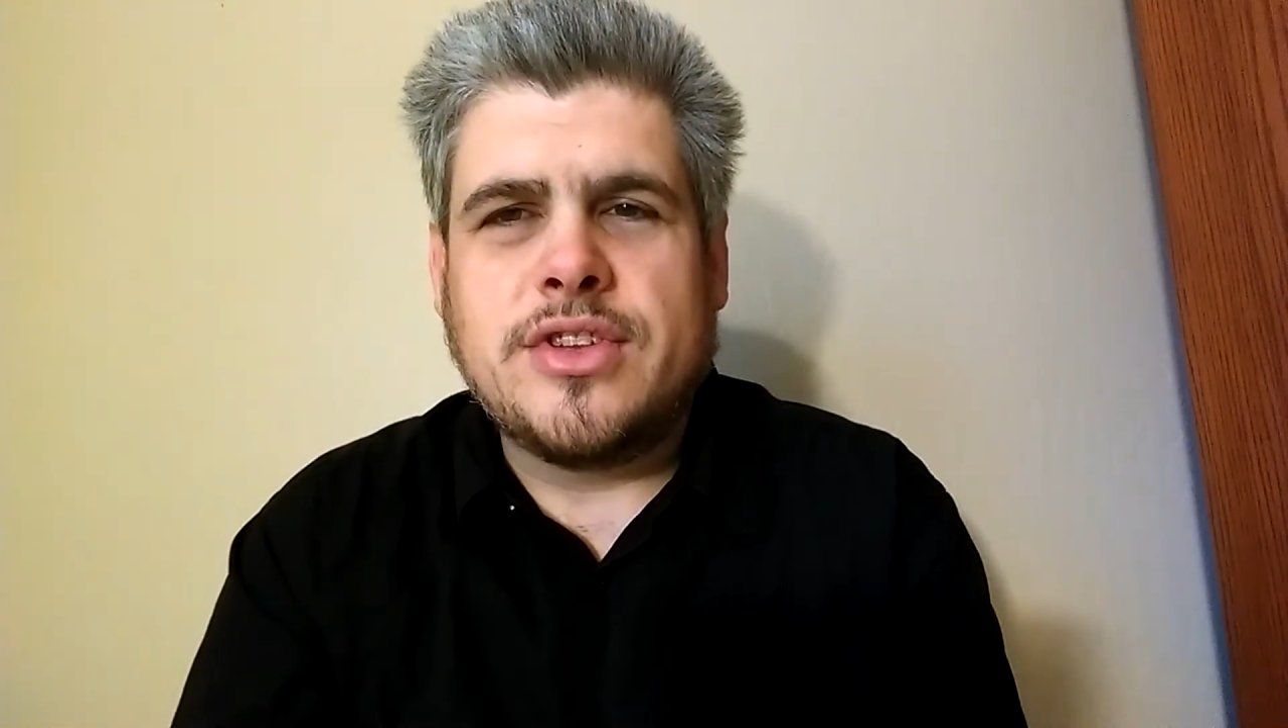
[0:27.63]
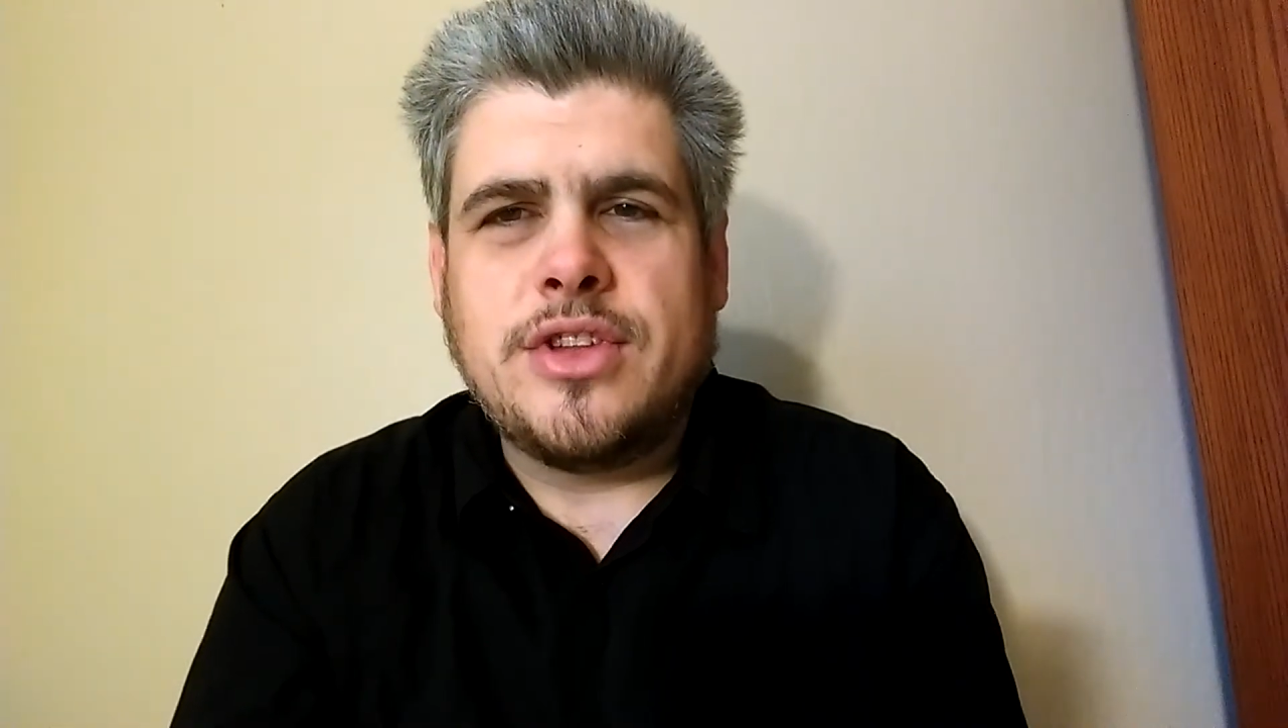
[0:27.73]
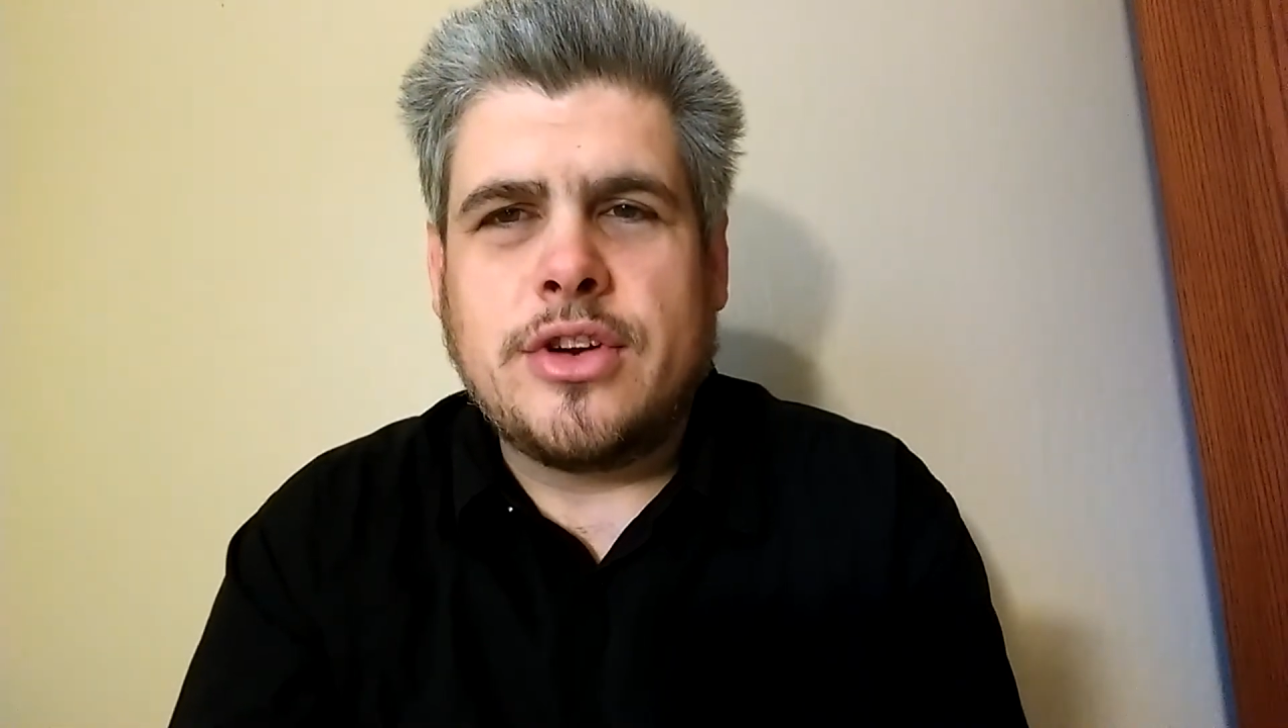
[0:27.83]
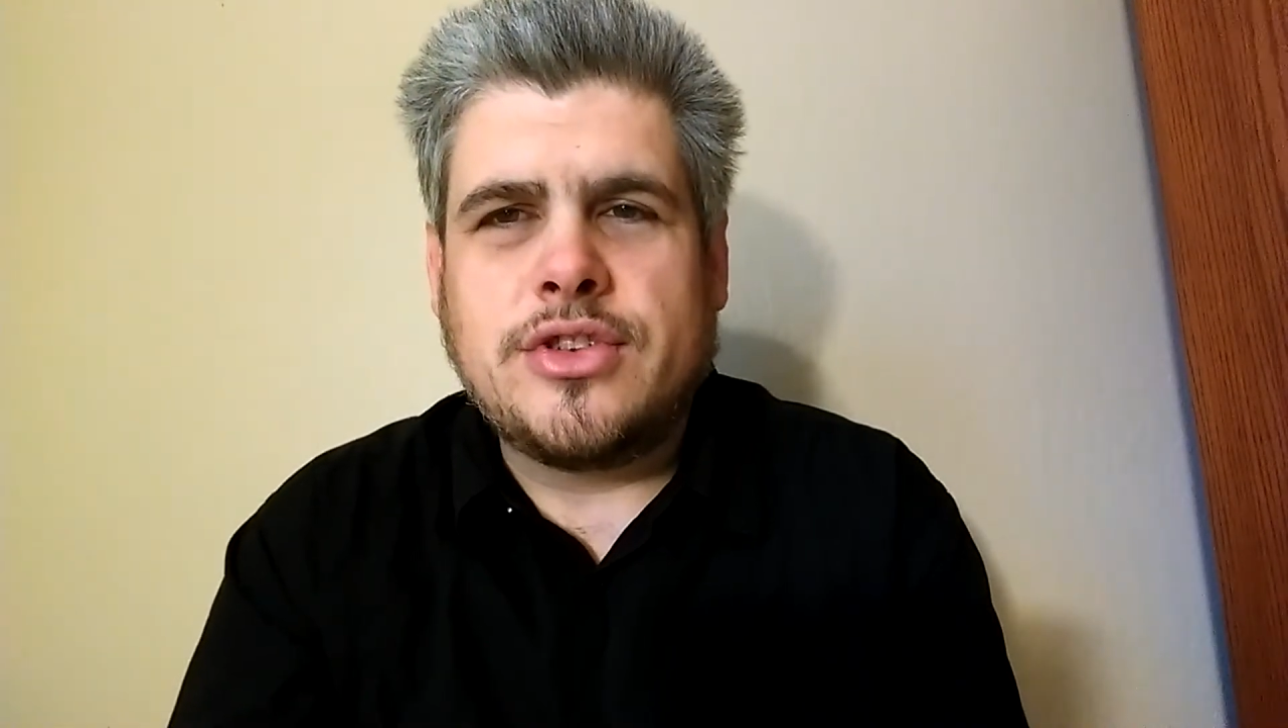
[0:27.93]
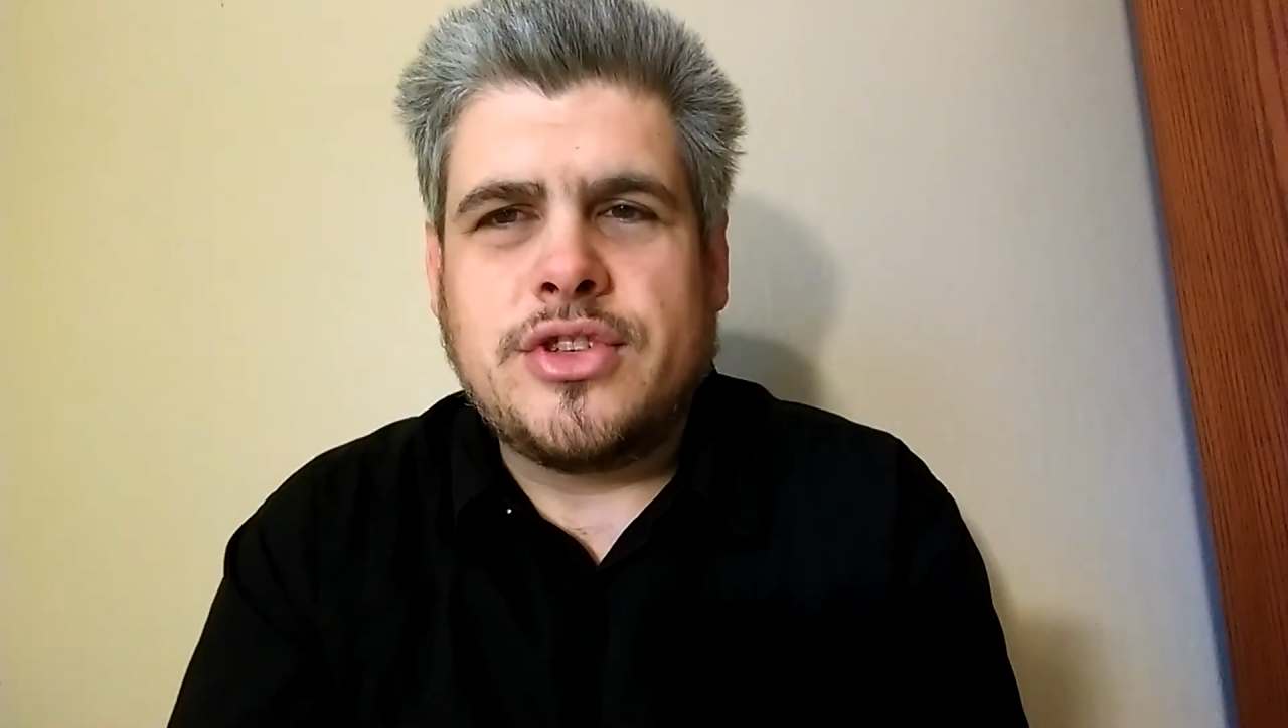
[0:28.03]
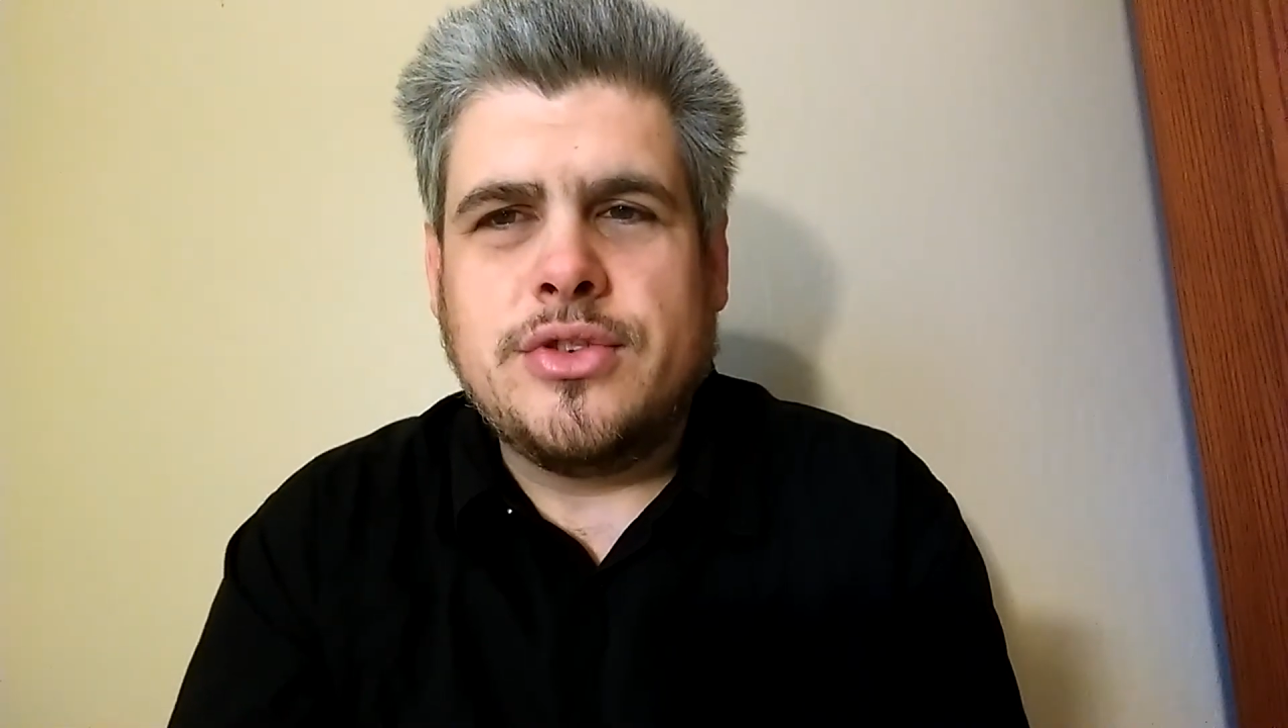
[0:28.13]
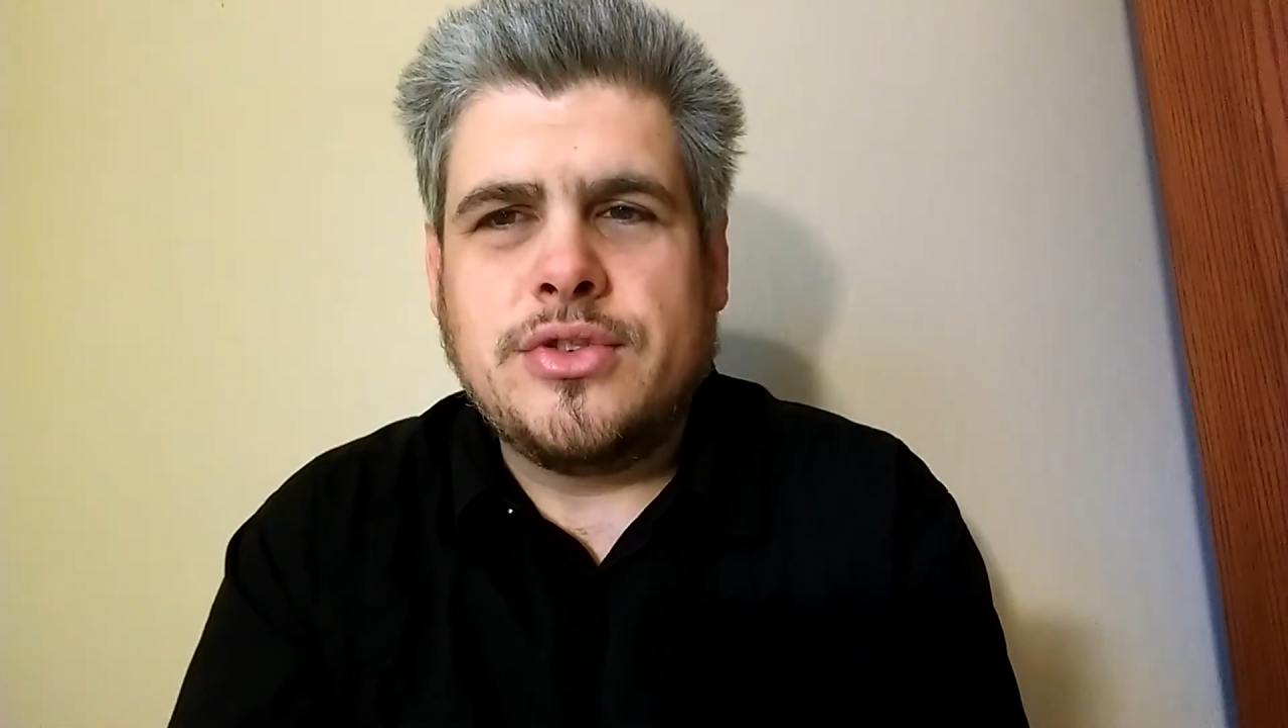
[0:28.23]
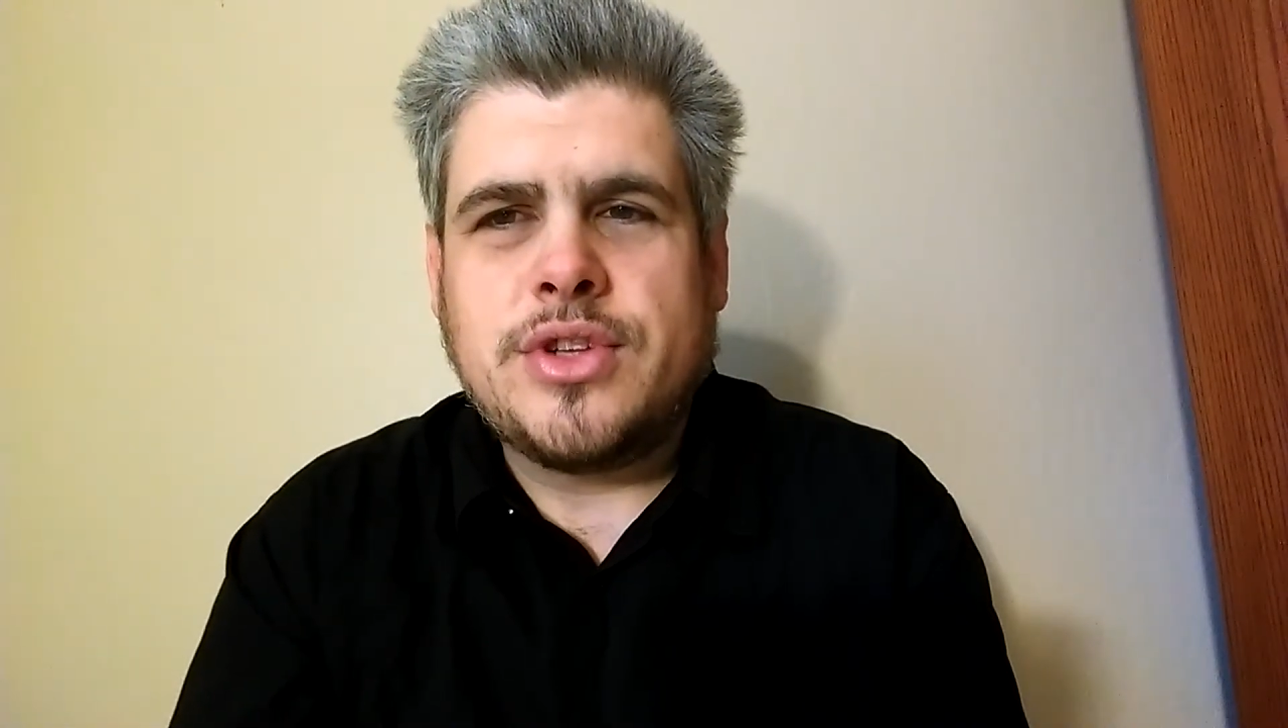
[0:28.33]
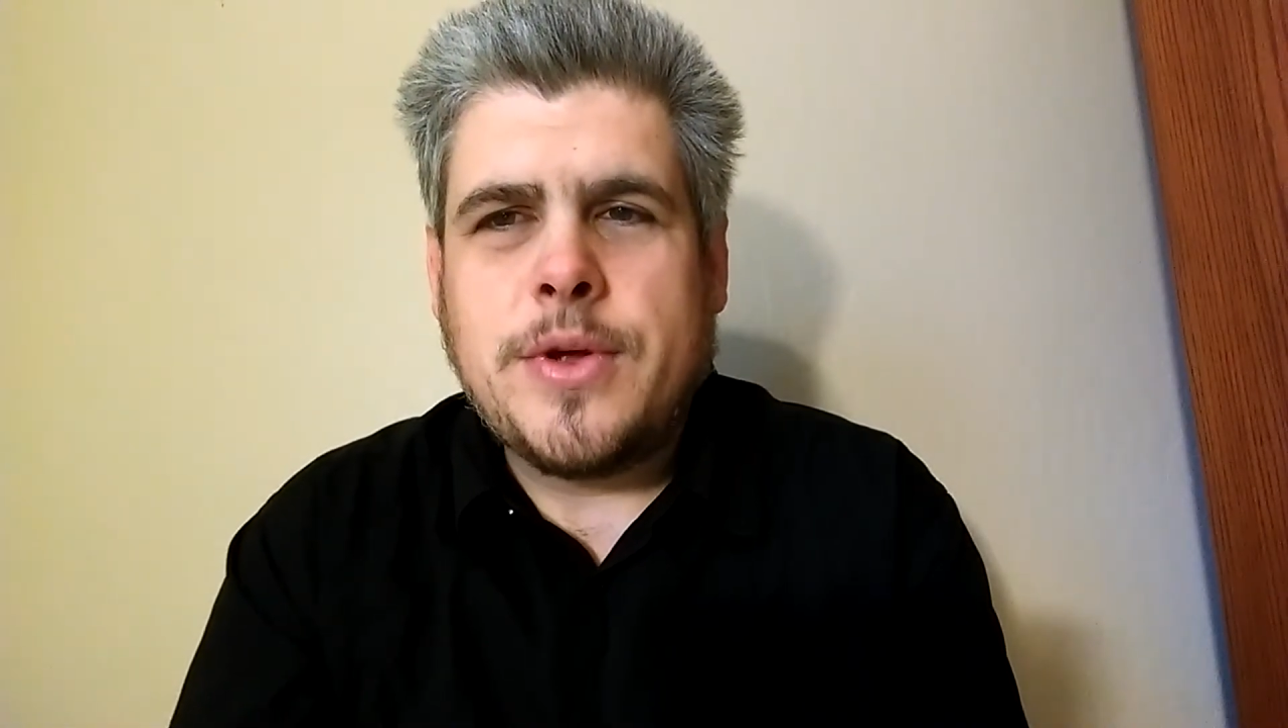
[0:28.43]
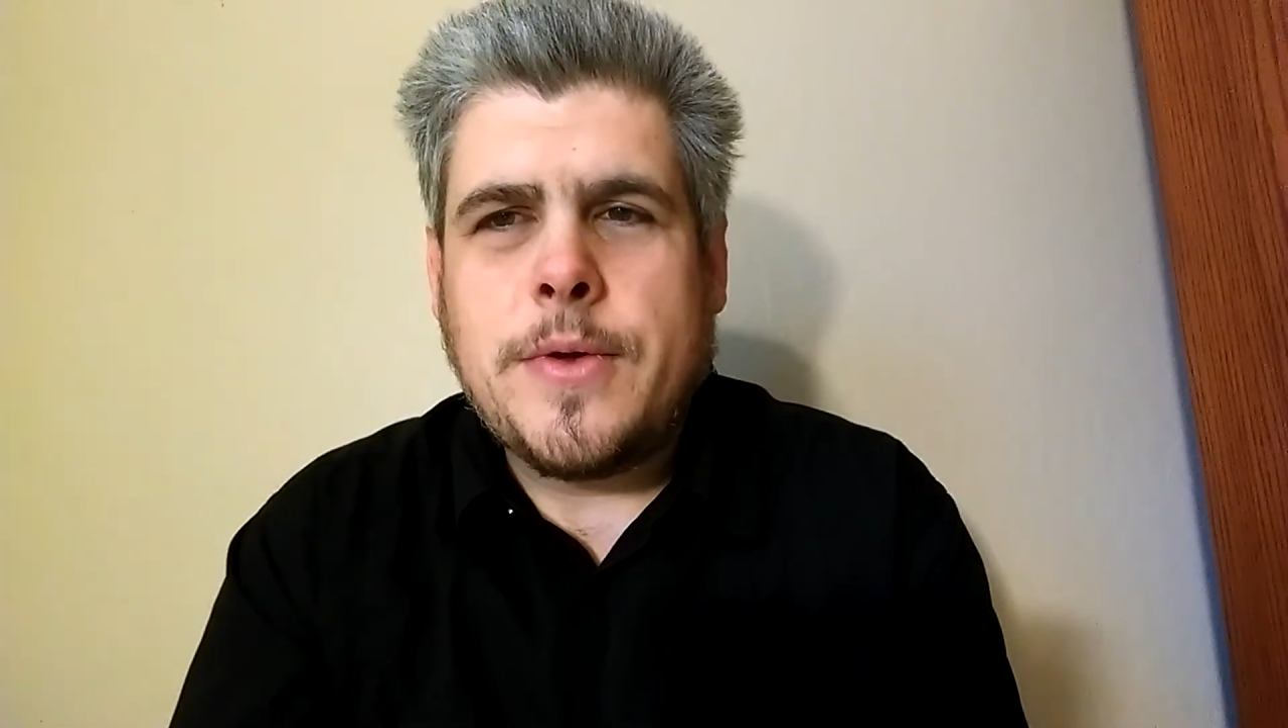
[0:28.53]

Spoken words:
in their shoes,